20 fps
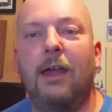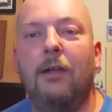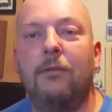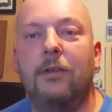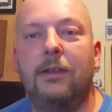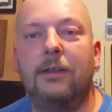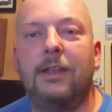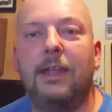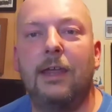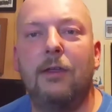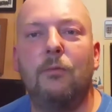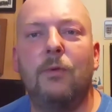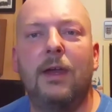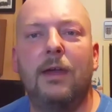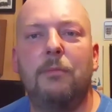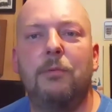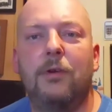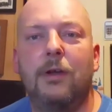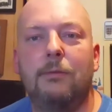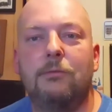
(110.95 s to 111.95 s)
your day
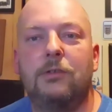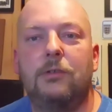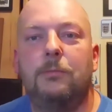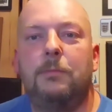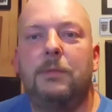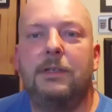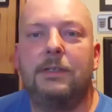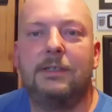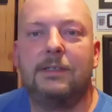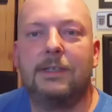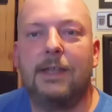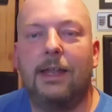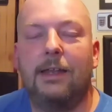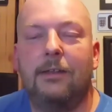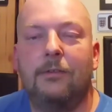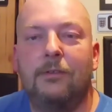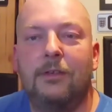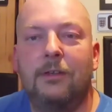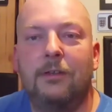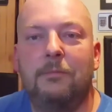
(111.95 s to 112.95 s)
where perhaps you'd be sat
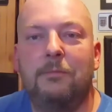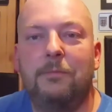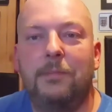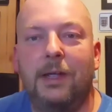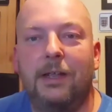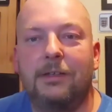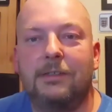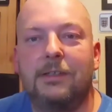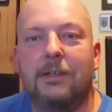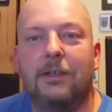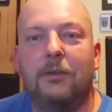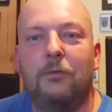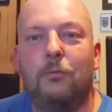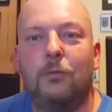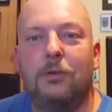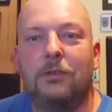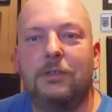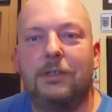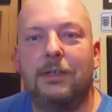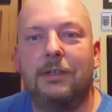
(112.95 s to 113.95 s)
on your backside
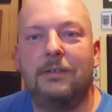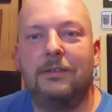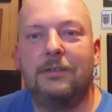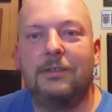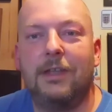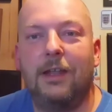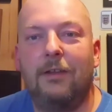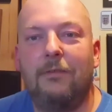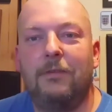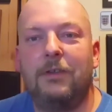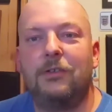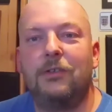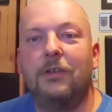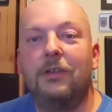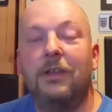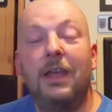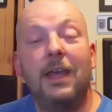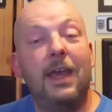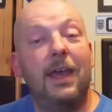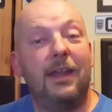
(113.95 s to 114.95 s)
watching
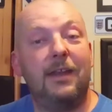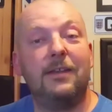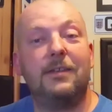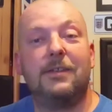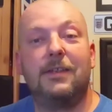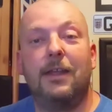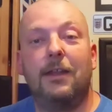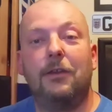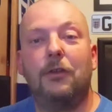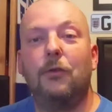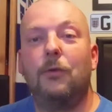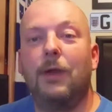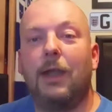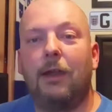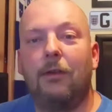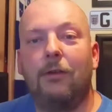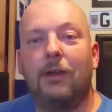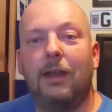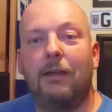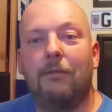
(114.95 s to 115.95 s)
television, and instead going
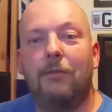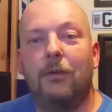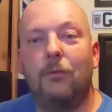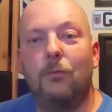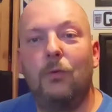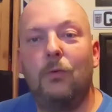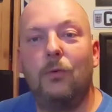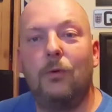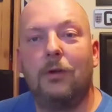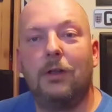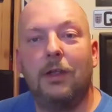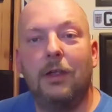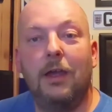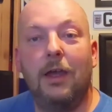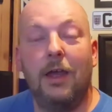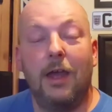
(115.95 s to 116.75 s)
out and having a walk.